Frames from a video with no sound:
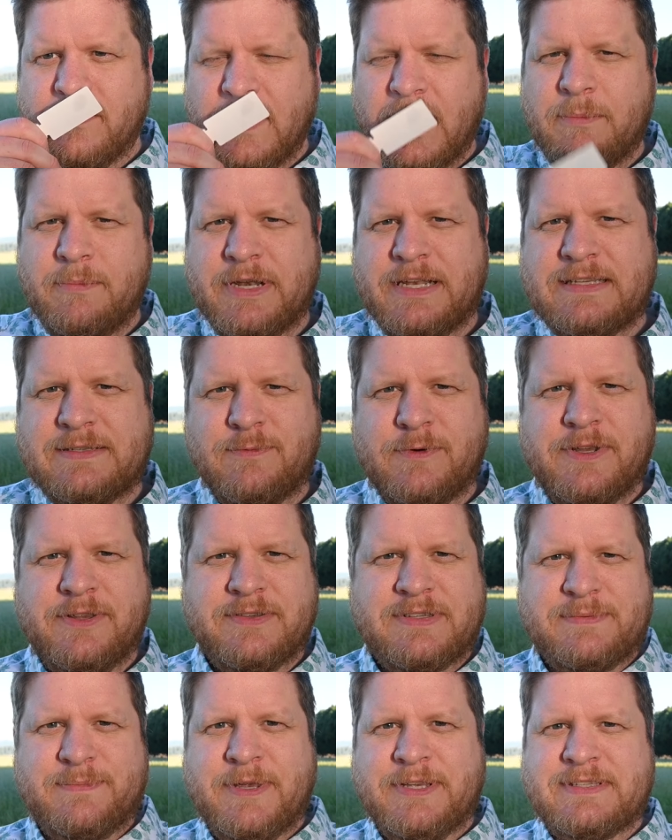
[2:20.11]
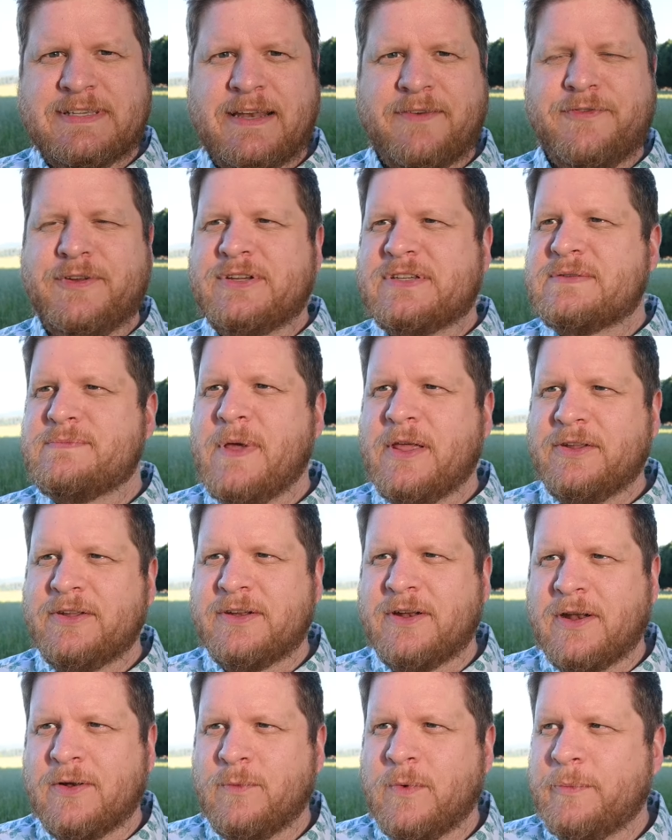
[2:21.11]
But it's one of those smells that if you smelled
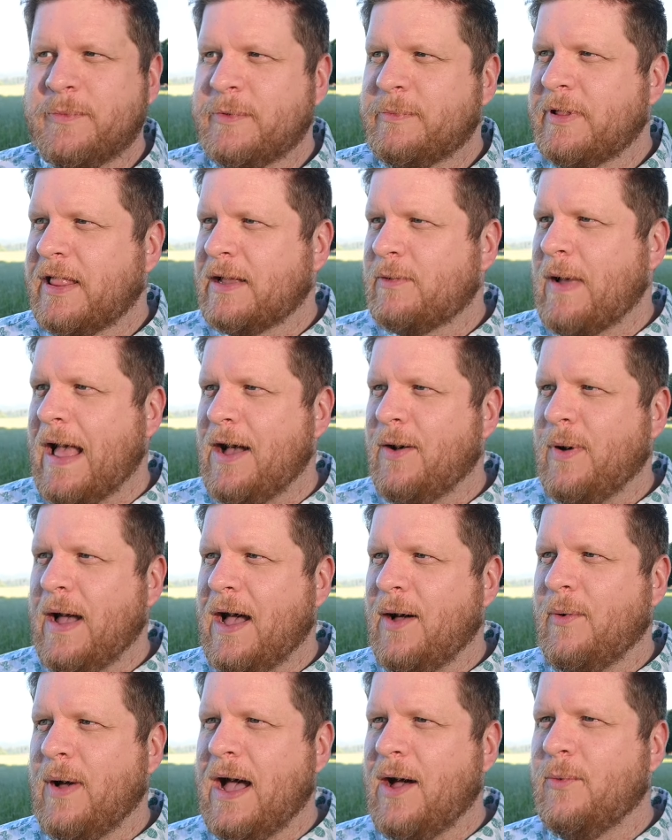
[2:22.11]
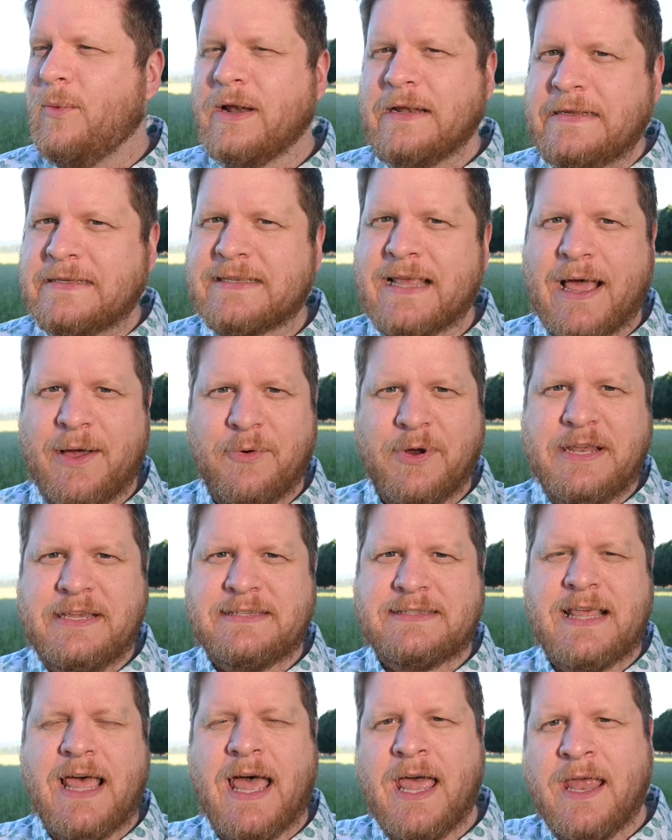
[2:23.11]
it on one, you'd be like, wow, wow, wow, what is that? What
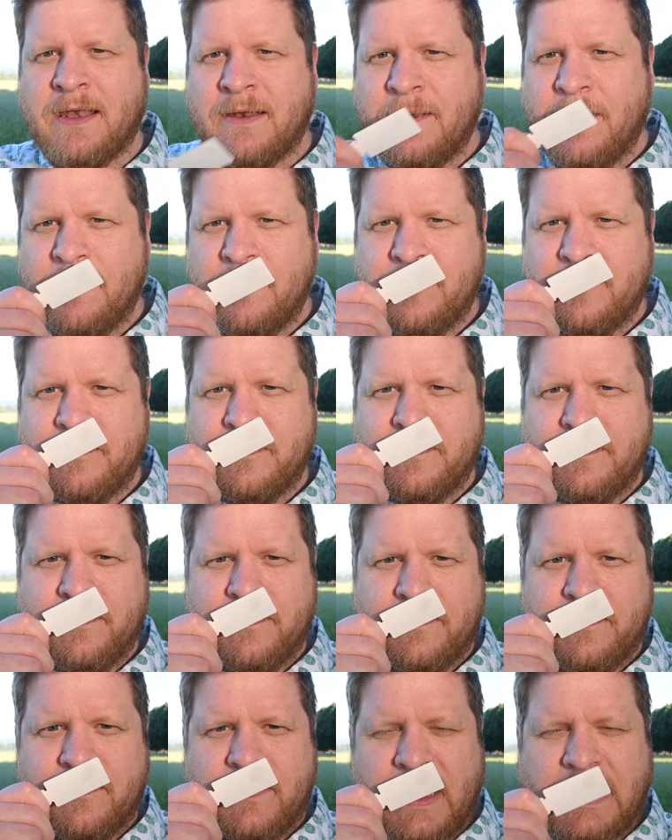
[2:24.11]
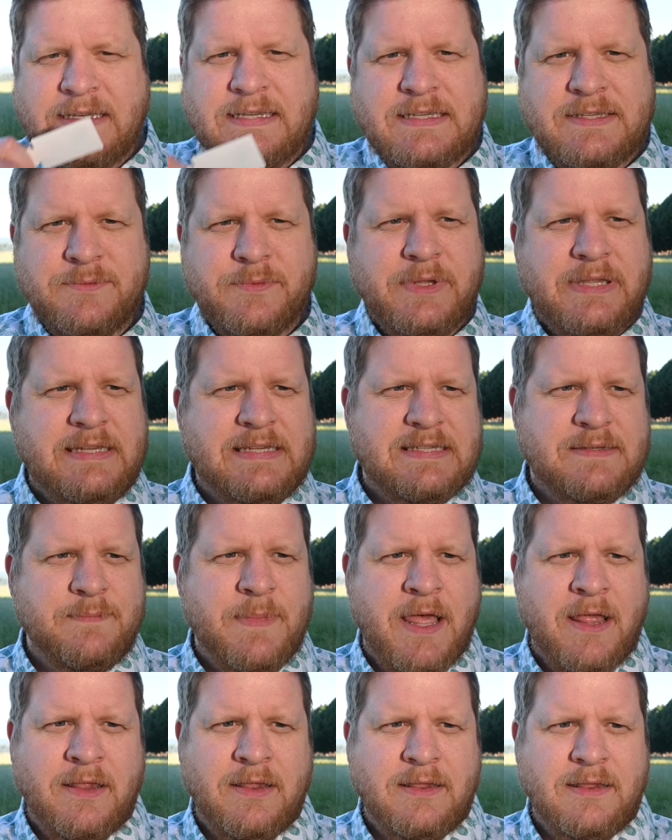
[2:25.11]
is that? It doesn't really
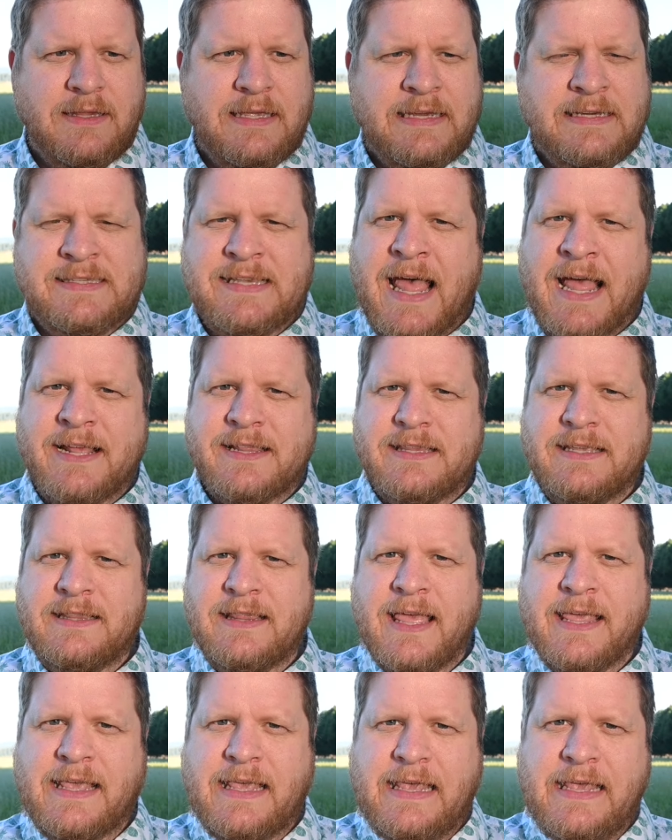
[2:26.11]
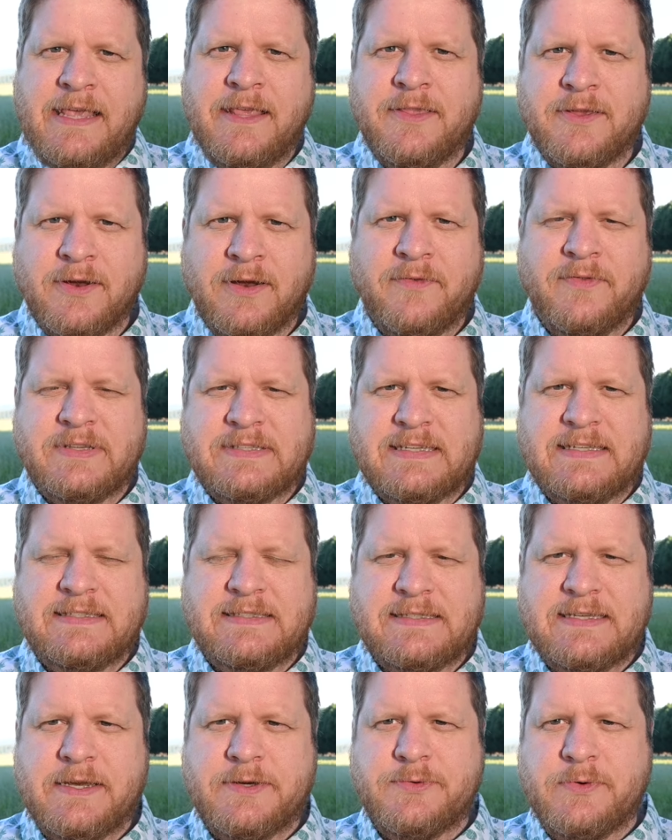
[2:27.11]
smell exactly like either of its
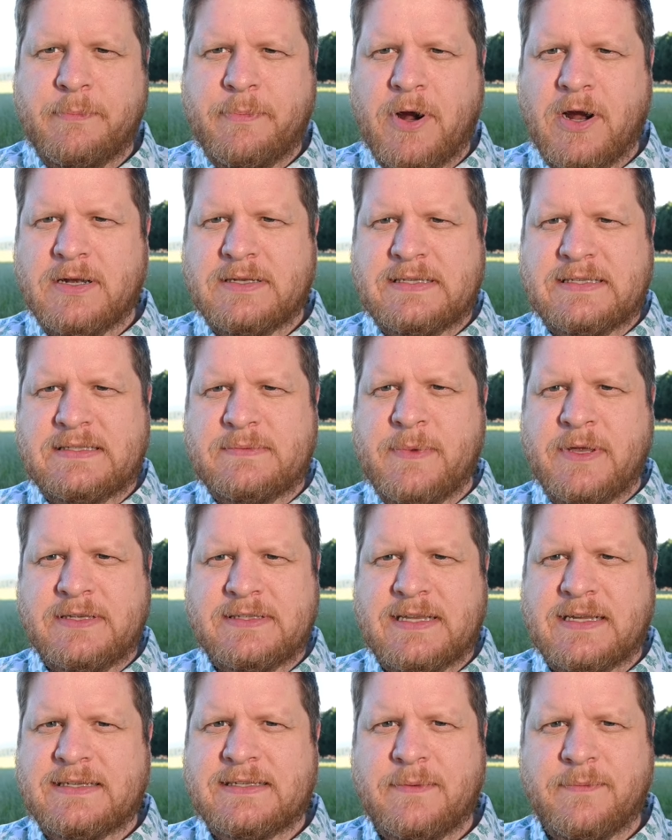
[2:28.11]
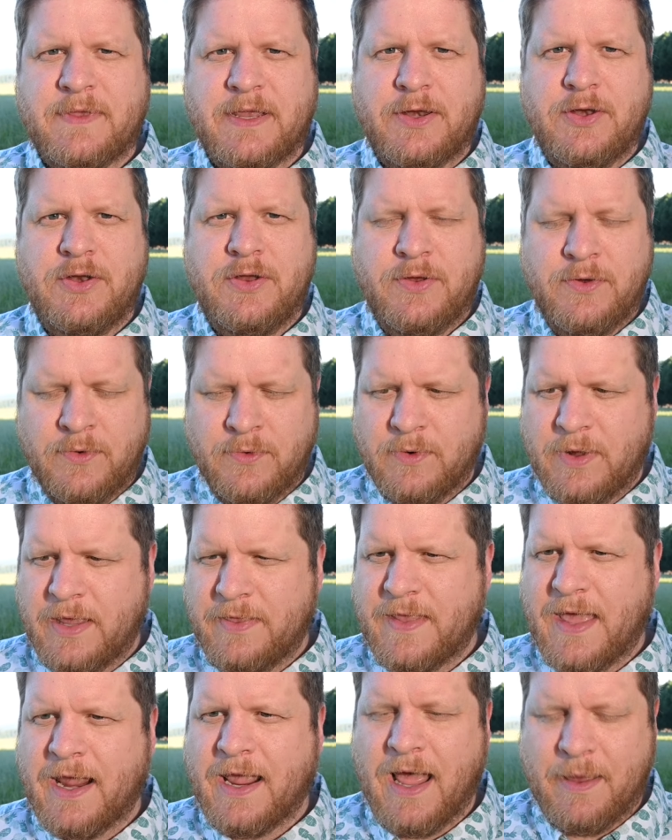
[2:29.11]
constituent parts. It smells like something new,
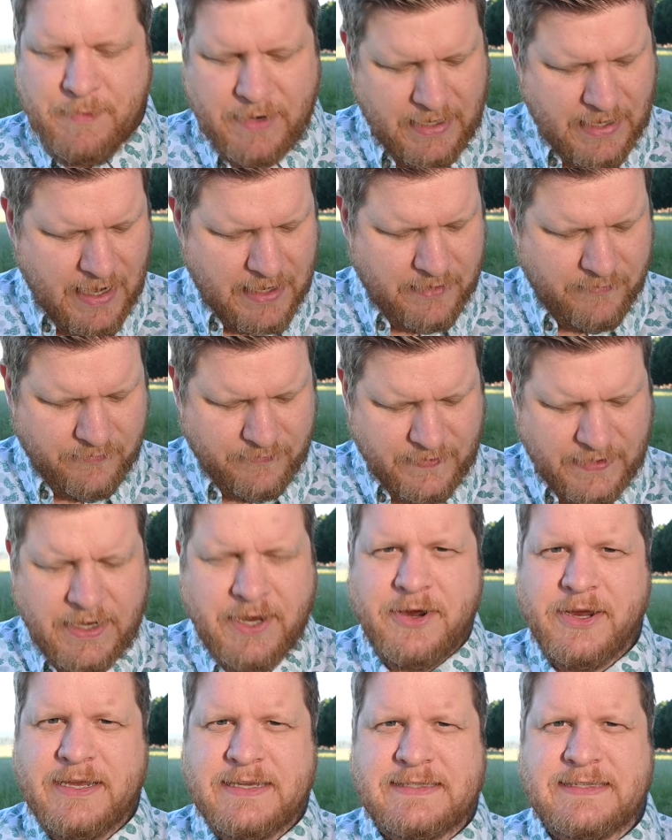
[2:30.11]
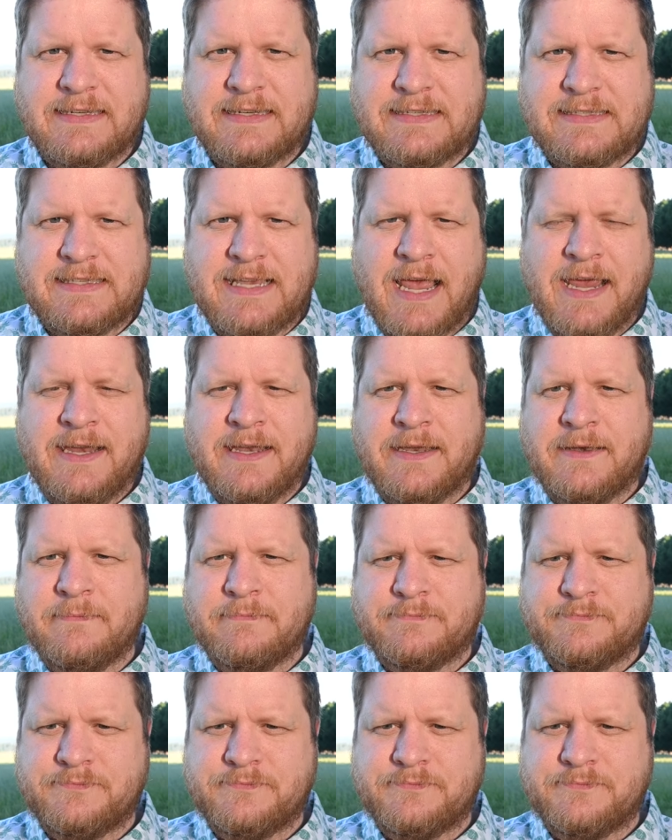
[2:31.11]
and that got me kind of curious and excited,